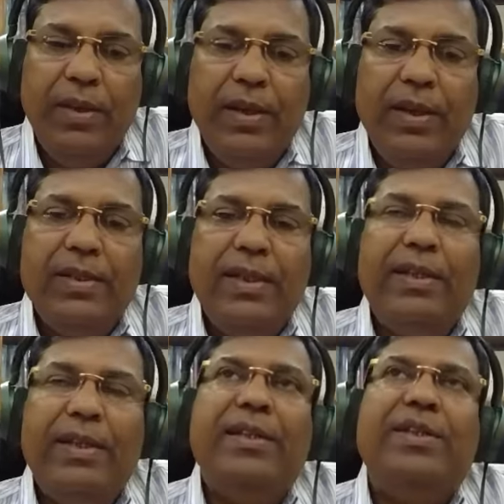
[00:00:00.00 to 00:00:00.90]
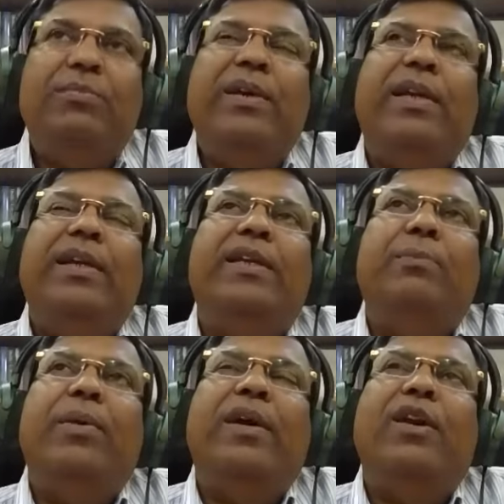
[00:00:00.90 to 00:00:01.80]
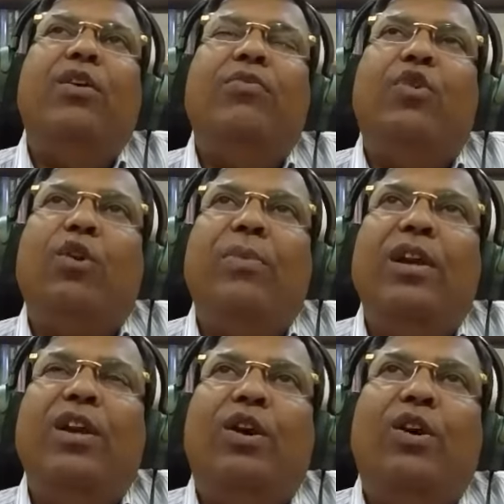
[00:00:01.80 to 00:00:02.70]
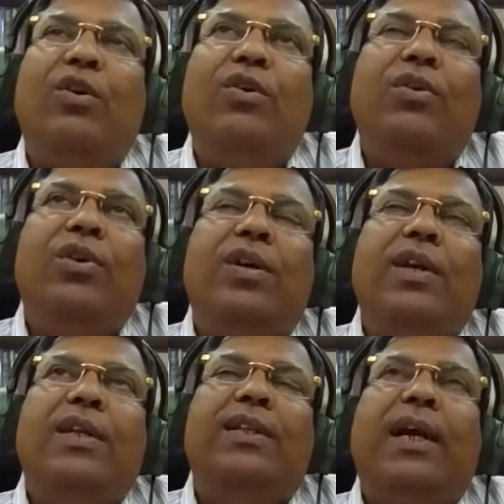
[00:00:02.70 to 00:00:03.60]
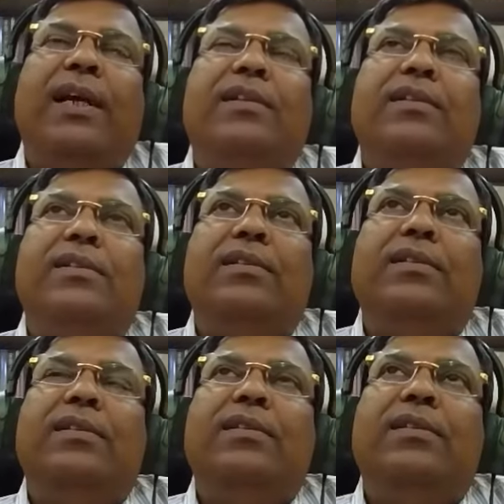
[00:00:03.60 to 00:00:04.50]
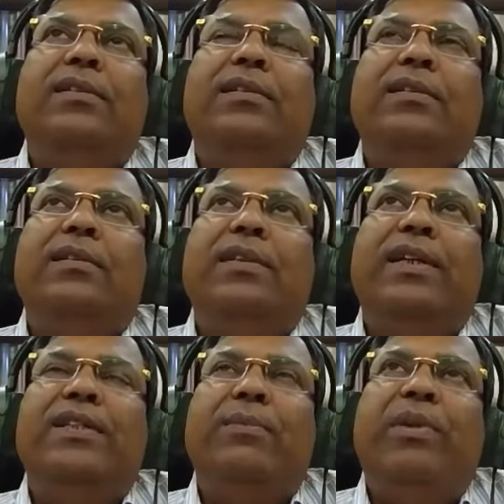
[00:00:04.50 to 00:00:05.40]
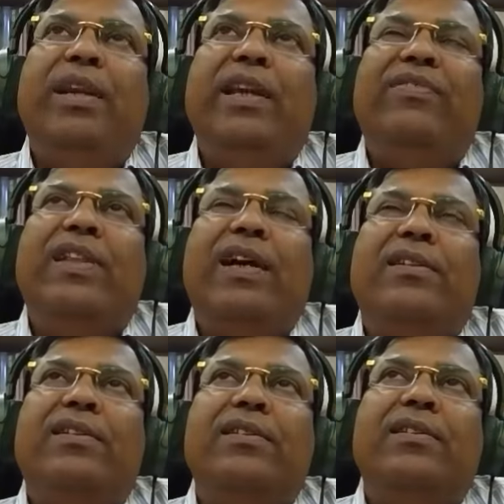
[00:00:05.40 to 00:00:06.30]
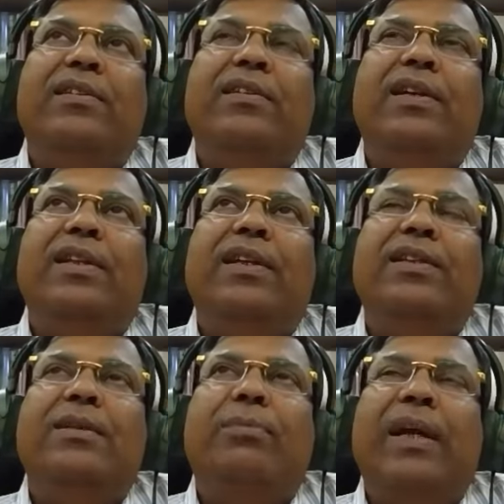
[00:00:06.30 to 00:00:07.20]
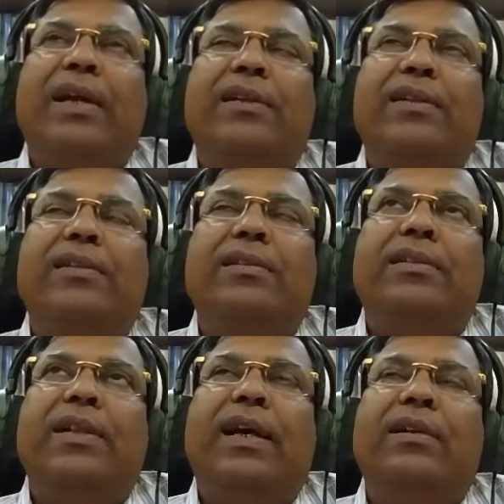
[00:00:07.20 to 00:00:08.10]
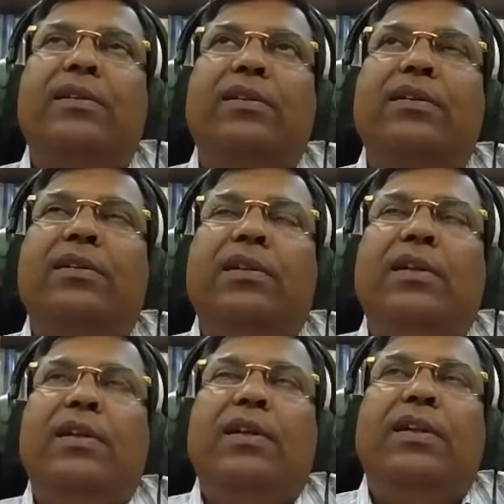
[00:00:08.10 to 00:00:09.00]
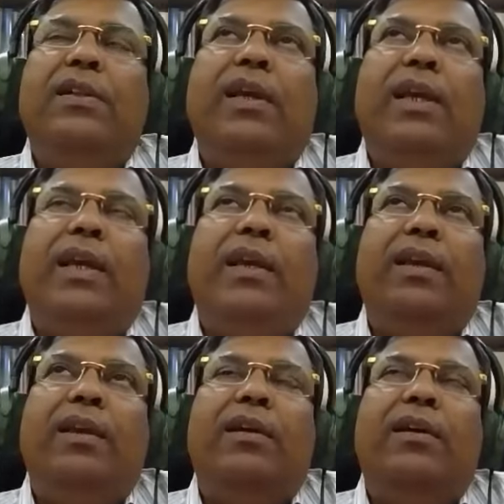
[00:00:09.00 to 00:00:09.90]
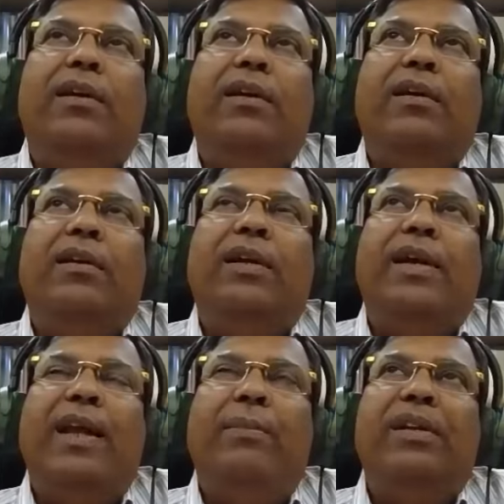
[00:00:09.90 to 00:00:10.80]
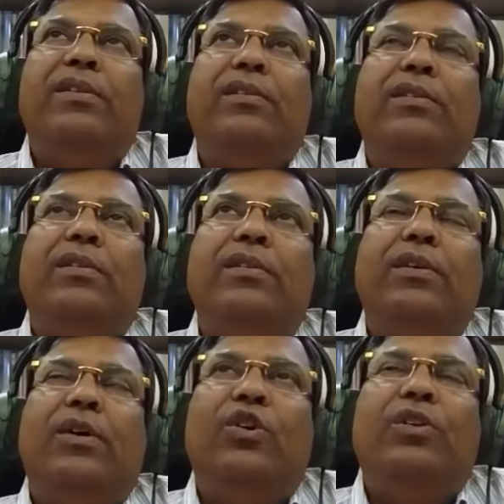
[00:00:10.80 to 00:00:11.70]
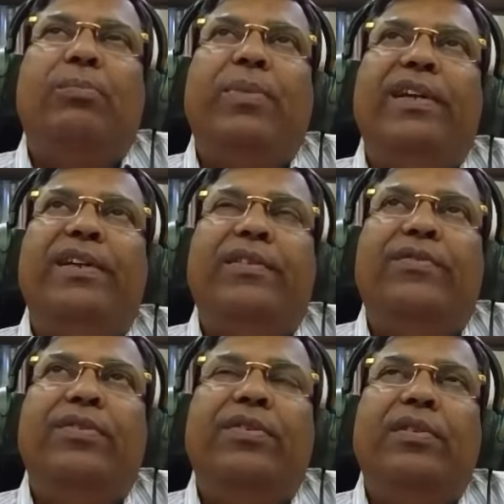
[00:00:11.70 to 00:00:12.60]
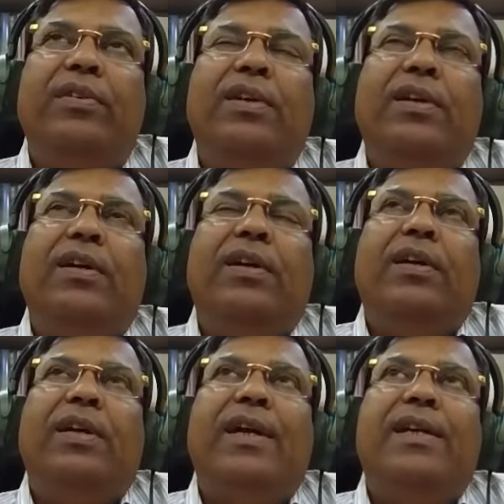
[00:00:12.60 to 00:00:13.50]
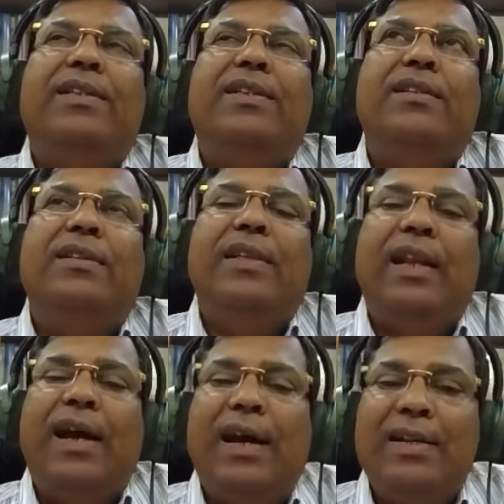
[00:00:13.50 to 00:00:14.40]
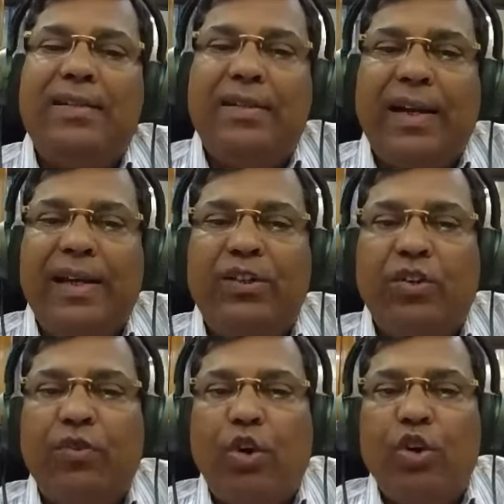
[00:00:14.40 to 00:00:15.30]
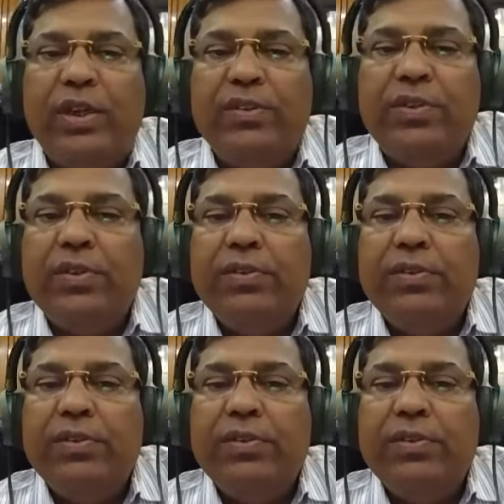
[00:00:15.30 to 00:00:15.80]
See, this is very typical of common law, that there is a belief that, and there is a practice that the claimant or the plaintiff gets the last right of audience.